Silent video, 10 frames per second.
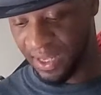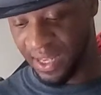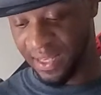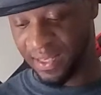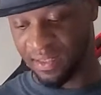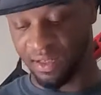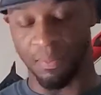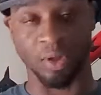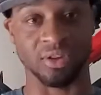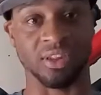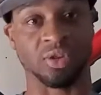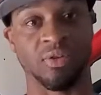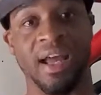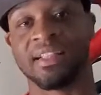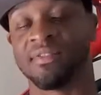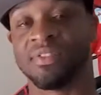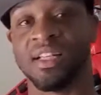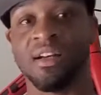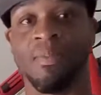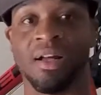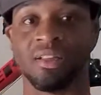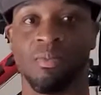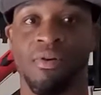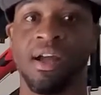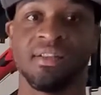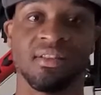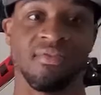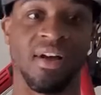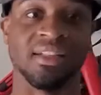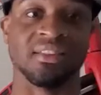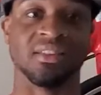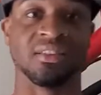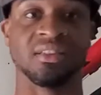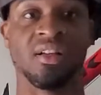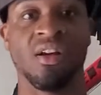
And the most attractive thing about the Bryton devices